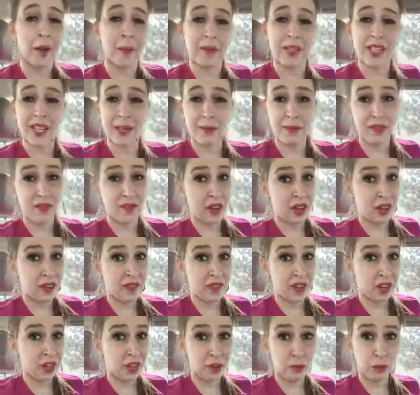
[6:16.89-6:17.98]
It's going to be very,
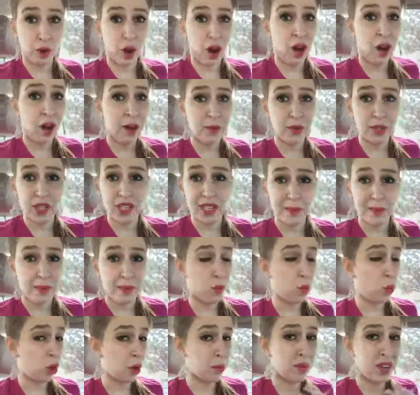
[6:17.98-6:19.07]
very raw. I'm just going to
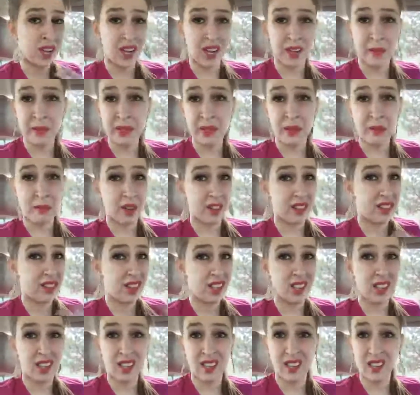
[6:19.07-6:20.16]
be warming up, doing my
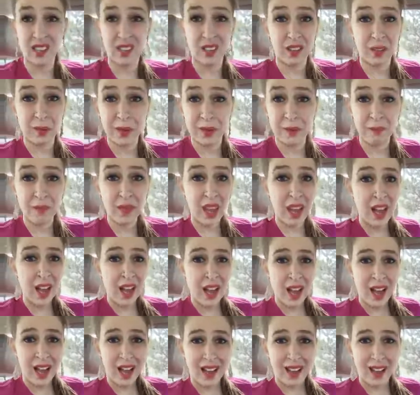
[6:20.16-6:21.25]
thing. You know what
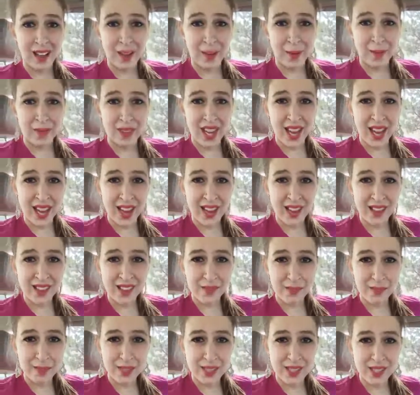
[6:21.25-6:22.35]
I mean? Yeah,
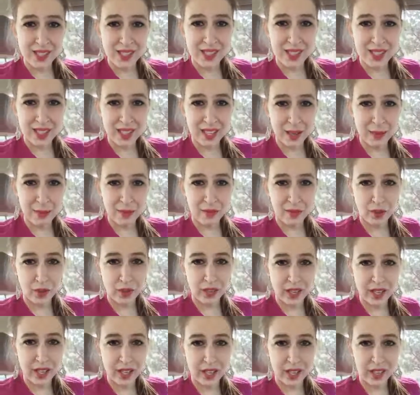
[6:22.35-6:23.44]
been seeing him
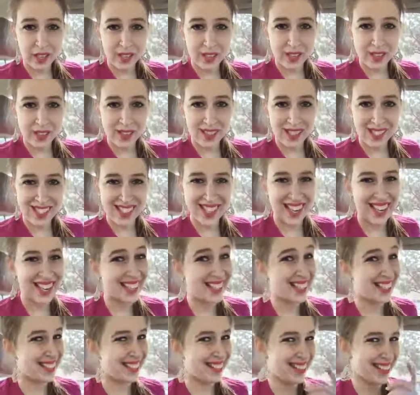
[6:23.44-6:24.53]
for a year. Sounds like it's getting
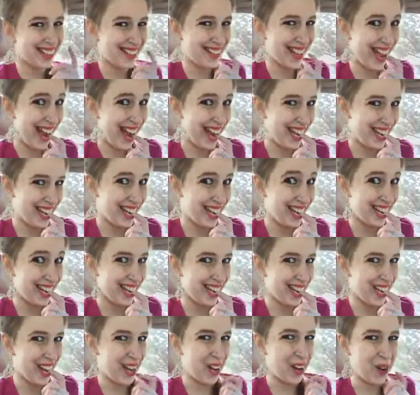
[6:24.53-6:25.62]
serious. I know.
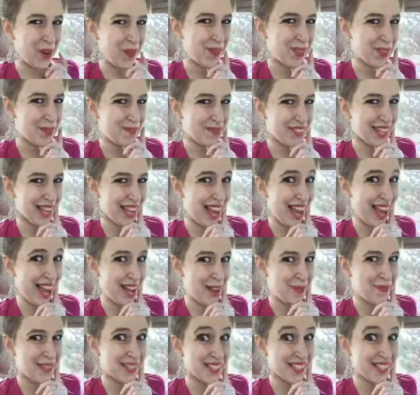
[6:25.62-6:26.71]
I hope something
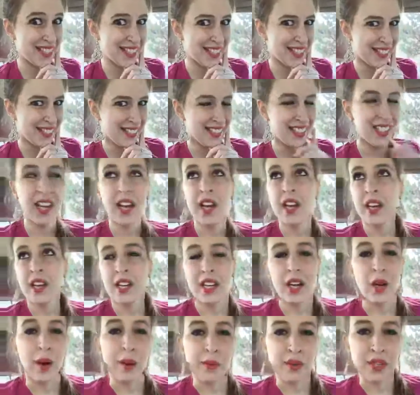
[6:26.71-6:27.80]
happens soon.
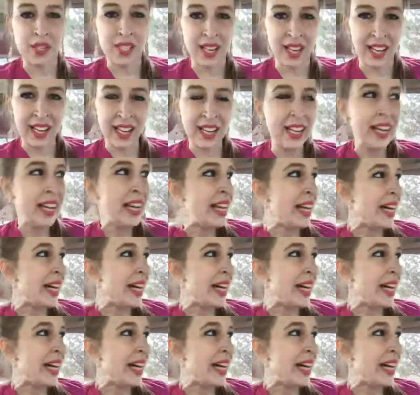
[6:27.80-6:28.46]
No, I'm just kidding.